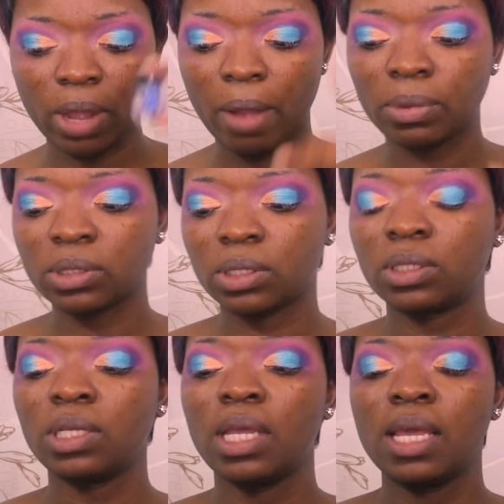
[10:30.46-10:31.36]

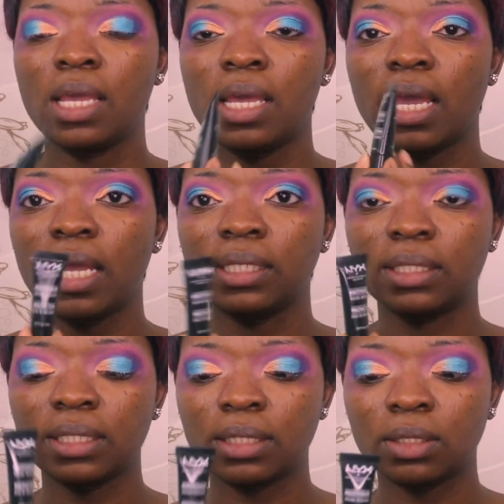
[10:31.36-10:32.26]
Amazon, and
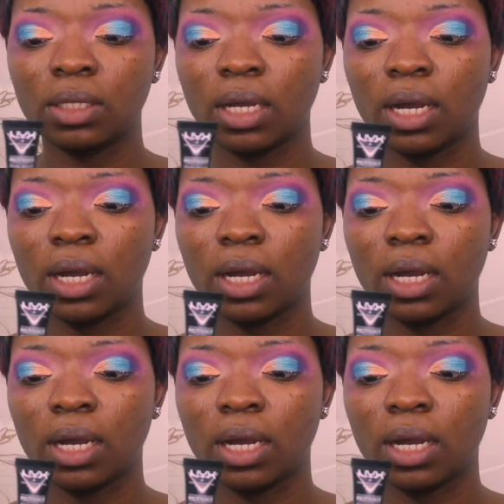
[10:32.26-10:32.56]
this